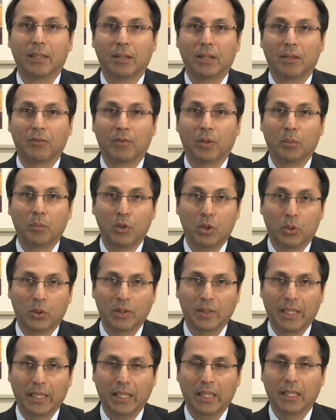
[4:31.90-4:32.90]
from your
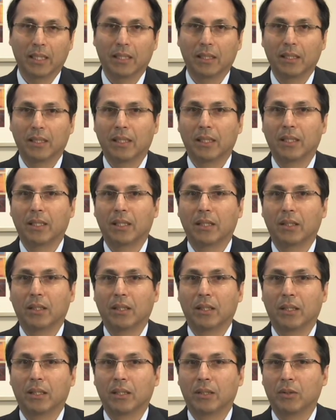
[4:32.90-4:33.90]
sake.
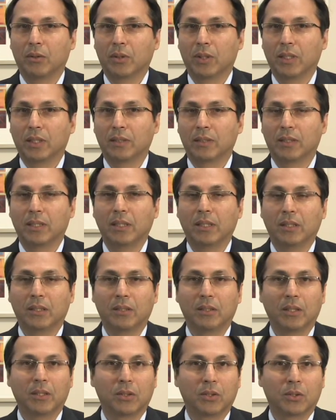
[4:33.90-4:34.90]
You're a
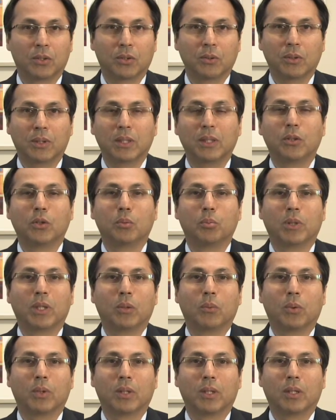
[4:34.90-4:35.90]
senior year student, you
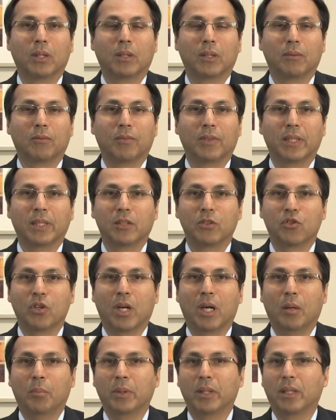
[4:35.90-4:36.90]
may want to find a
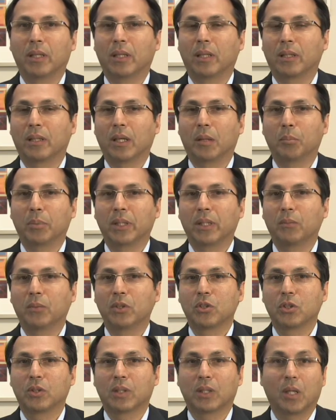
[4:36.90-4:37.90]
job in a company
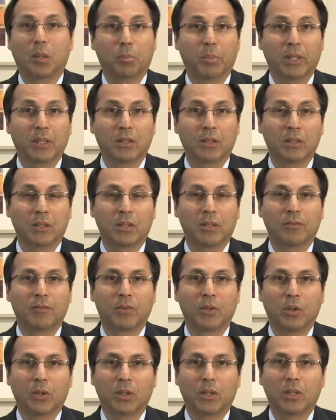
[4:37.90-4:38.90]
which is a competitor
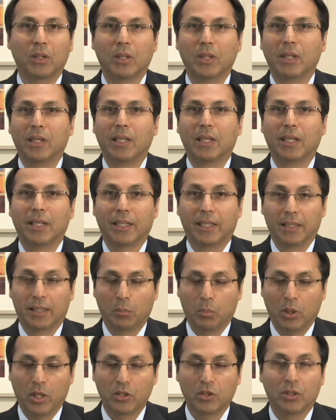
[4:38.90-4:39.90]
of
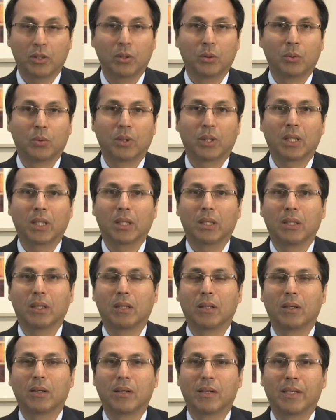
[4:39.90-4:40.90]
the project you're
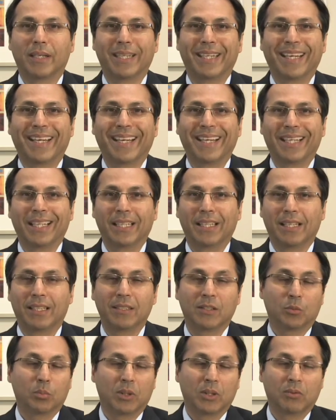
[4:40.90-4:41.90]
working on, and
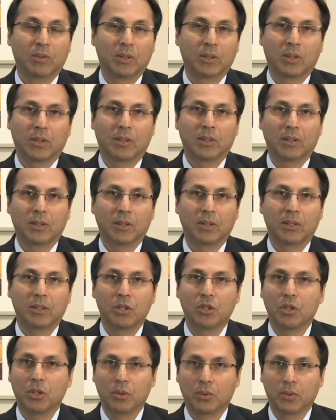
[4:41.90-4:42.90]
this may result in
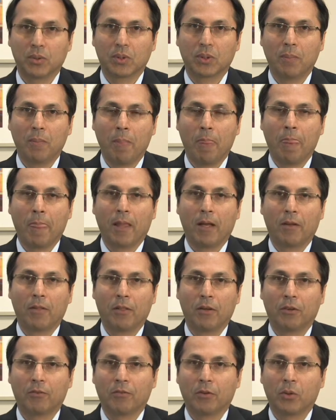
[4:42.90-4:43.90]
issues.
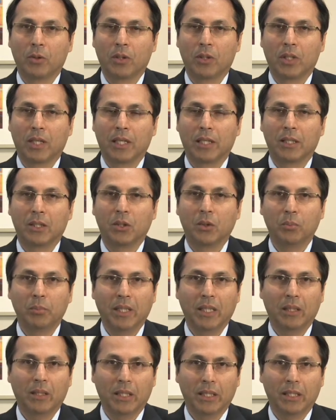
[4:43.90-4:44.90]
Therefore, you
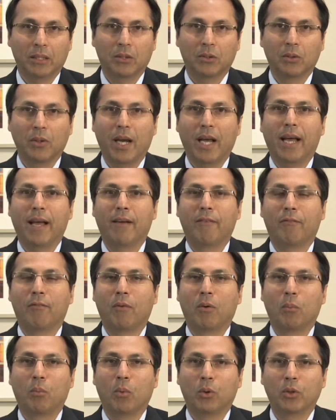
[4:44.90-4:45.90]
may like to have
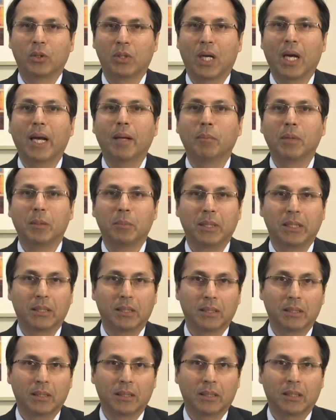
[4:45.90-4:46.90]
more time limit
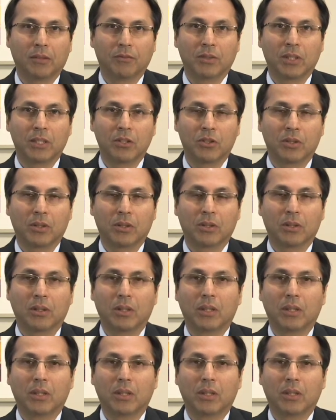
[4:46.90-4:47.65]
on the confidential